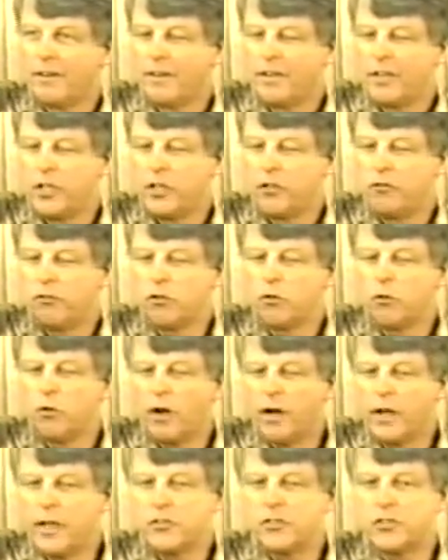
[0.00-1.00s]
If you are
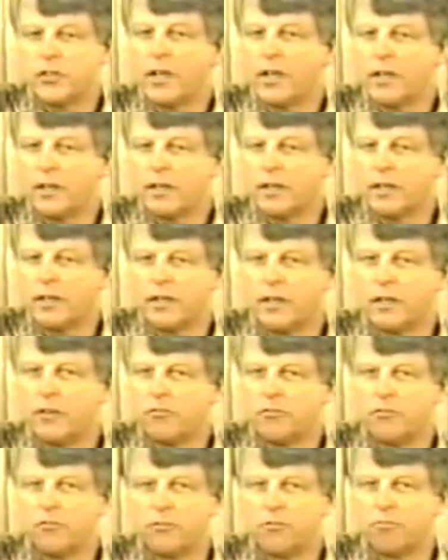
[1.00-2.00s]
educating
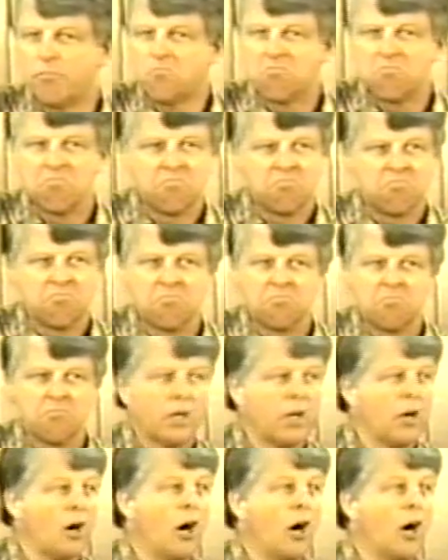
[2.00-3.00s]
kids
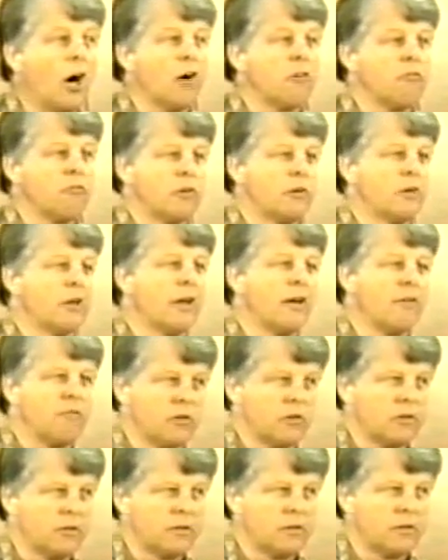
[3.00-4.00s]
Harvard
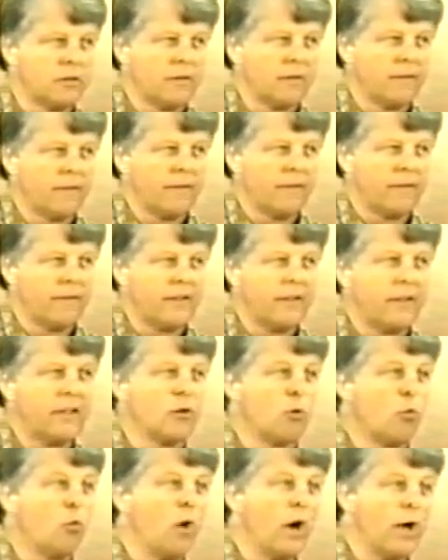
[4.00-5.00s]
level in a
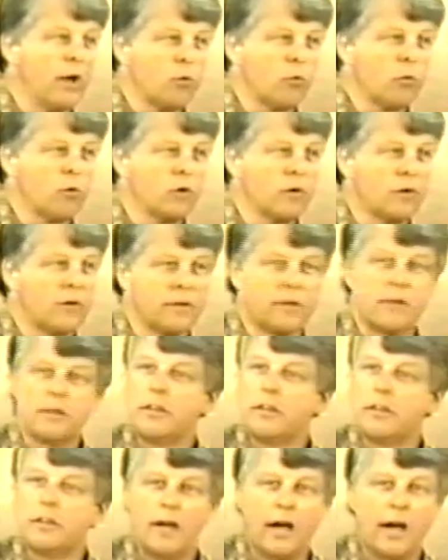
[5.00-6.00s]
white world,
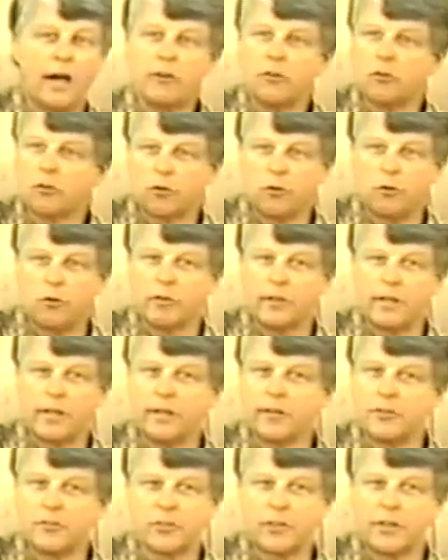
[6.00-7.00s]
I don't call that
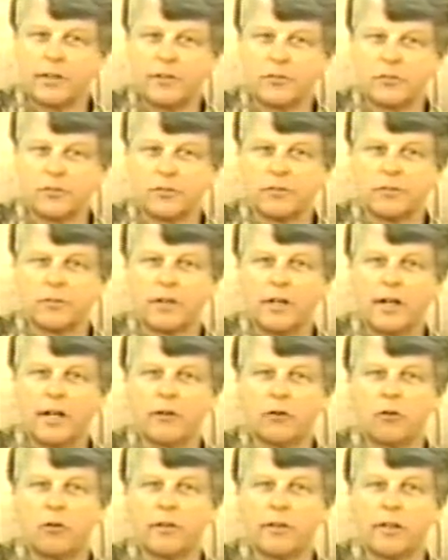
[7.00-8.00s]
education. I
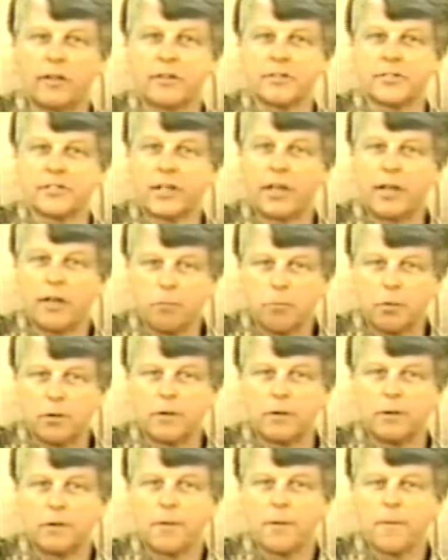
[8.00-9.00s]
call that escape.
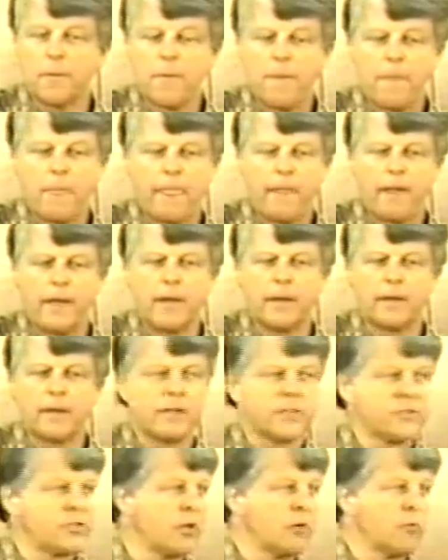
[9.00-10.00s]
And
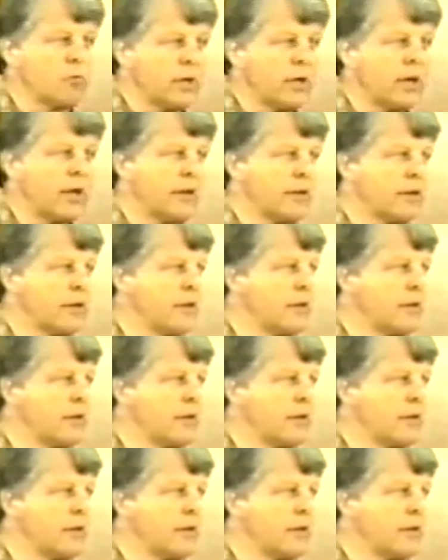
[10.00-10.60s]
that's unreality.